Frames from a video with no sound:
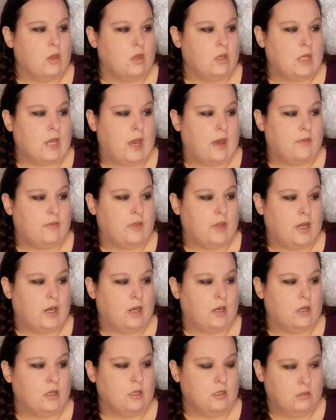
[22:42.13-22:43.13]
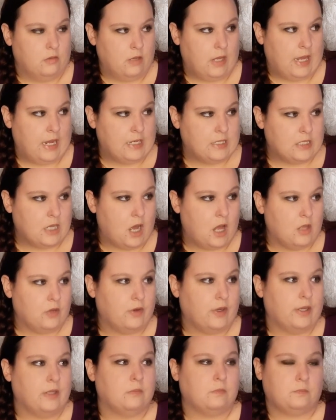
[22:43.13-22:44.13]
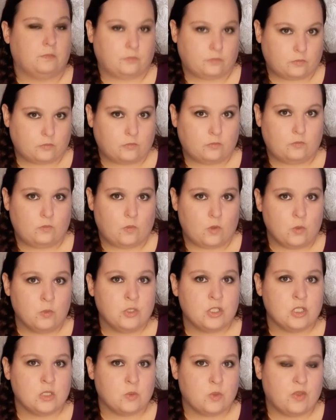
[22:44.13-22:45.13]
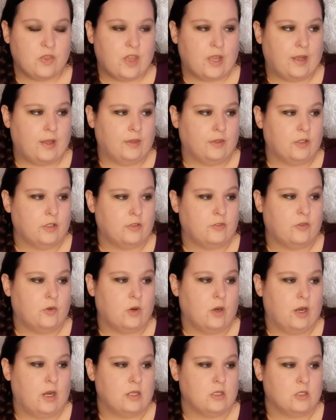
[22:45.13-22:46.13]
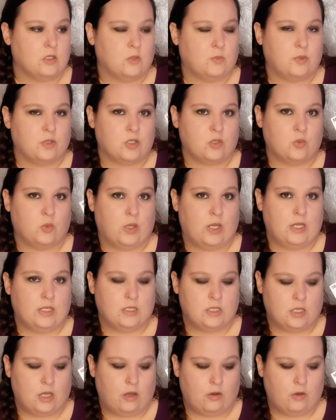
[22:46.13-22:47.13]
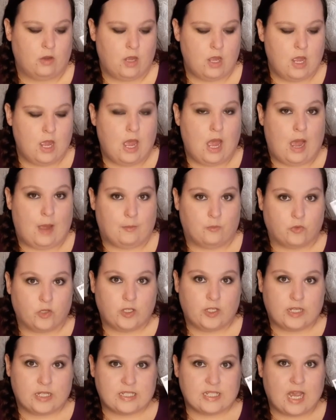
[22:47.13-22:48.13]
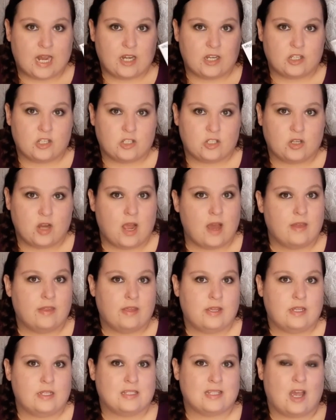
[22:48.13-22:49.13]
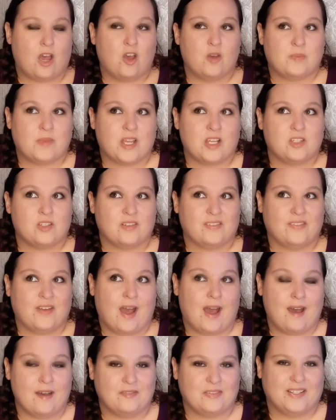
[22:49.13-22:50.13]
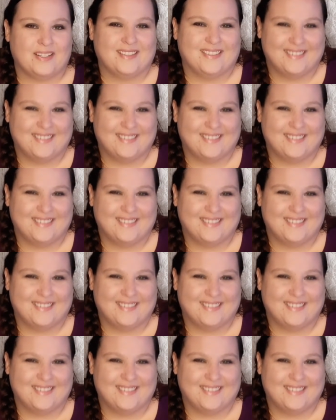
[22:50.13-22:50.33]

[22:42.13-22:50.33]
Yeah, they're heat tolerant, which is one thing I look for, and super sweet. So I'm really excited to try these. I hope they survive.